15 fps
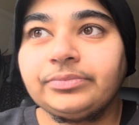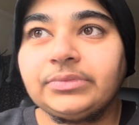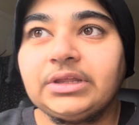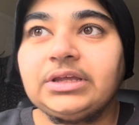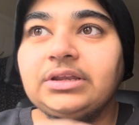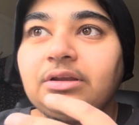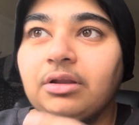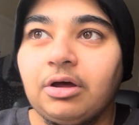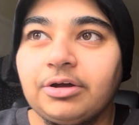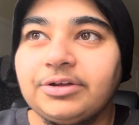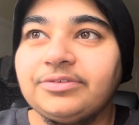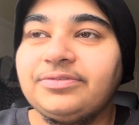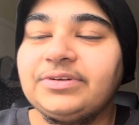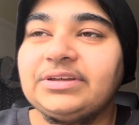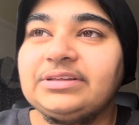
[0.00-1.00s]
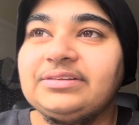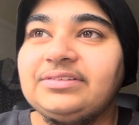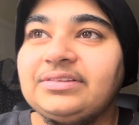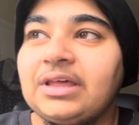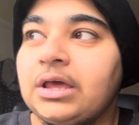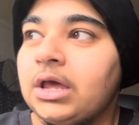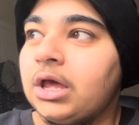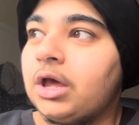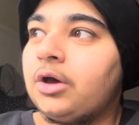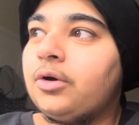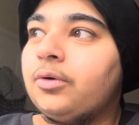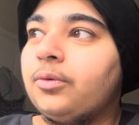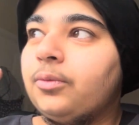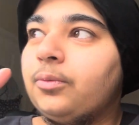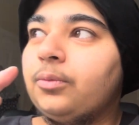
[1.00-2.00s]
in life is
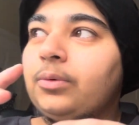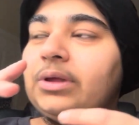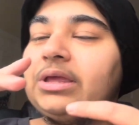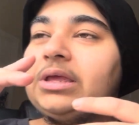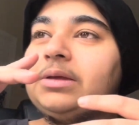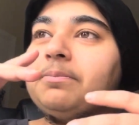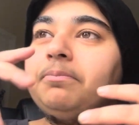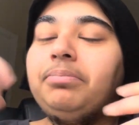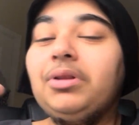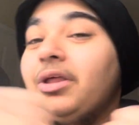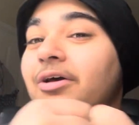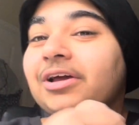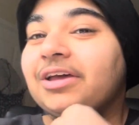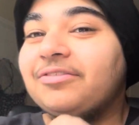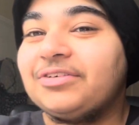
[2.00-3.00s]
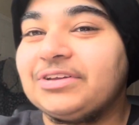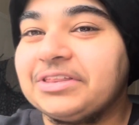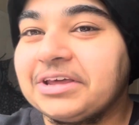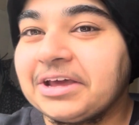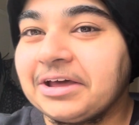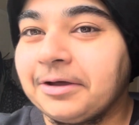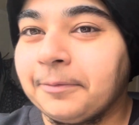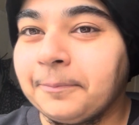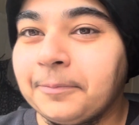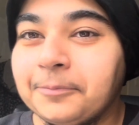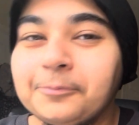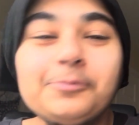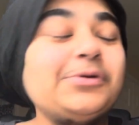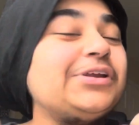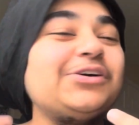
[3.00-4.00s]
we block everything up.
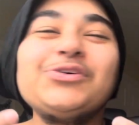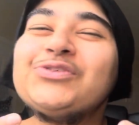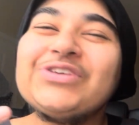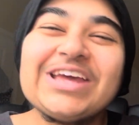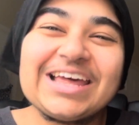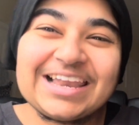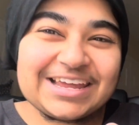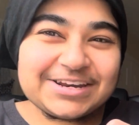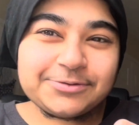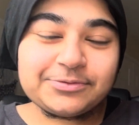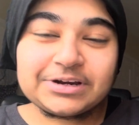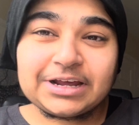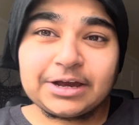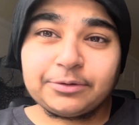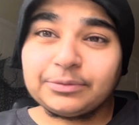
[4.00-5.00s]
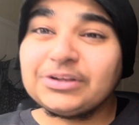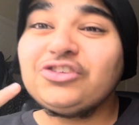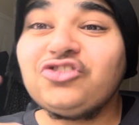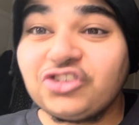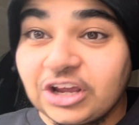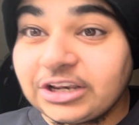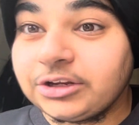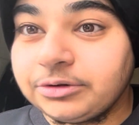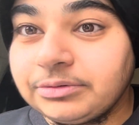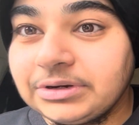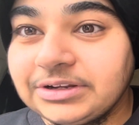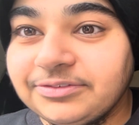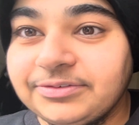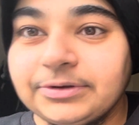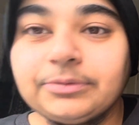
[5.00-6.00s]
We don't tell anyone how we genuinely
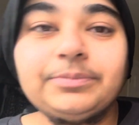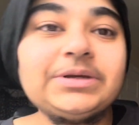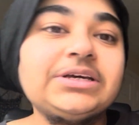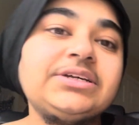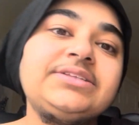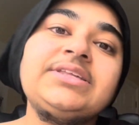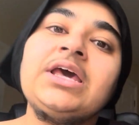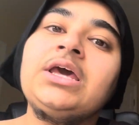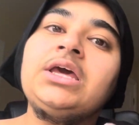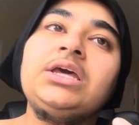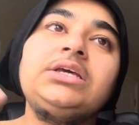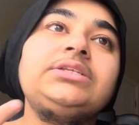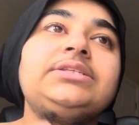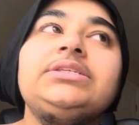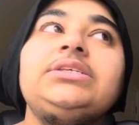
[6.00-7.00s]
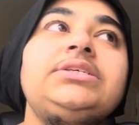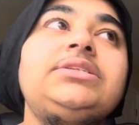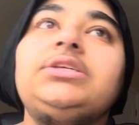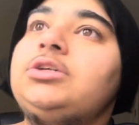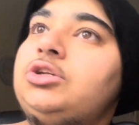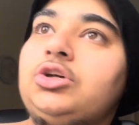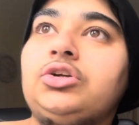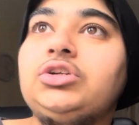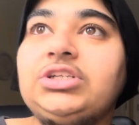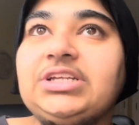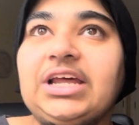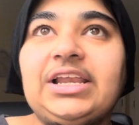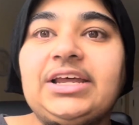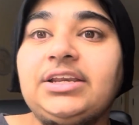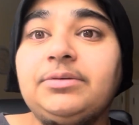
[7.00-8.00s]
feel because it's easier not to
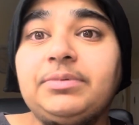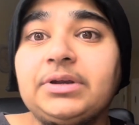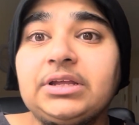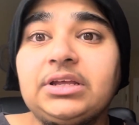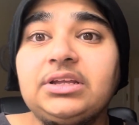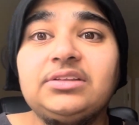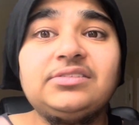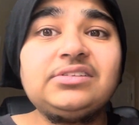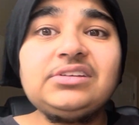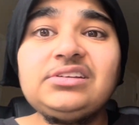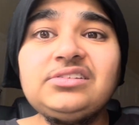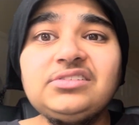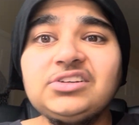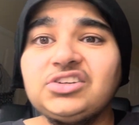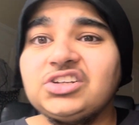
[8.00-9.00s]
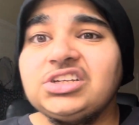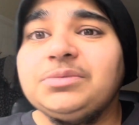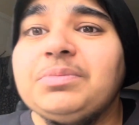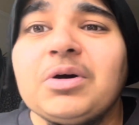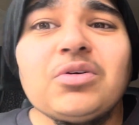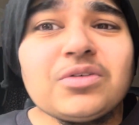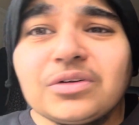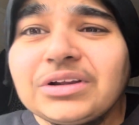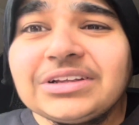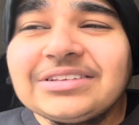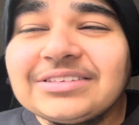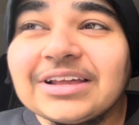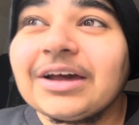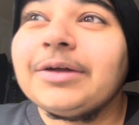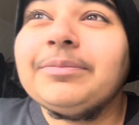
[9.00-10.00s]
tell anybody. It's easier to keep it all
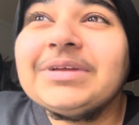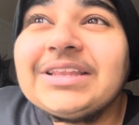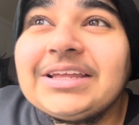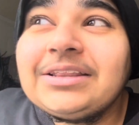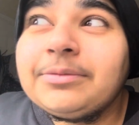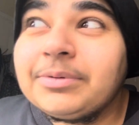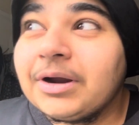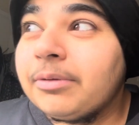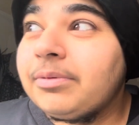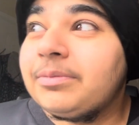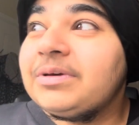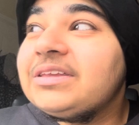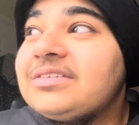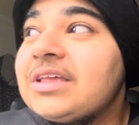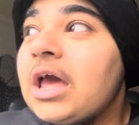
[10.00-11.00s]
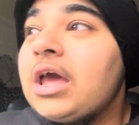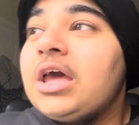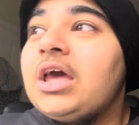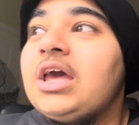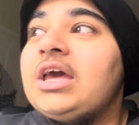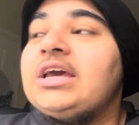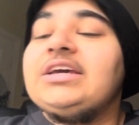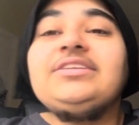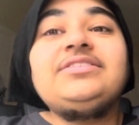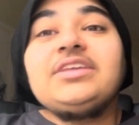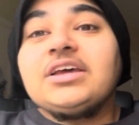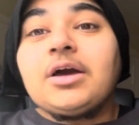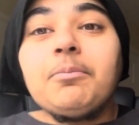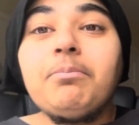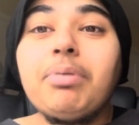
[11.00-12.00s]
inside. But then the problem is, it's
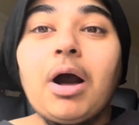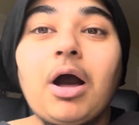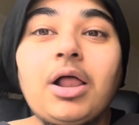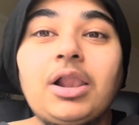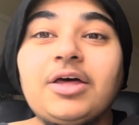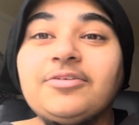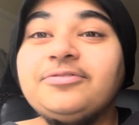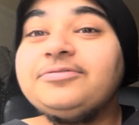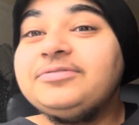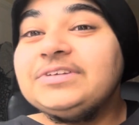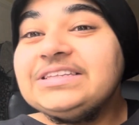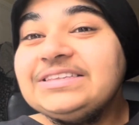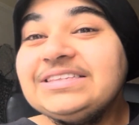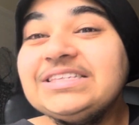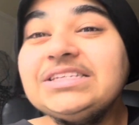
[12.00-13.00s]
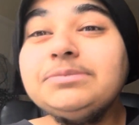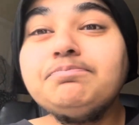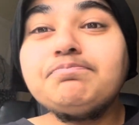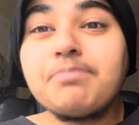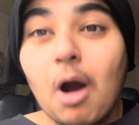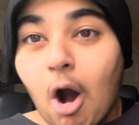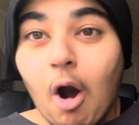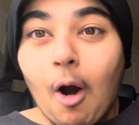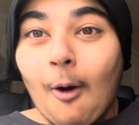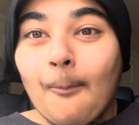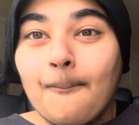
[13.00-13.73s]
like a bottle of fizzy pop.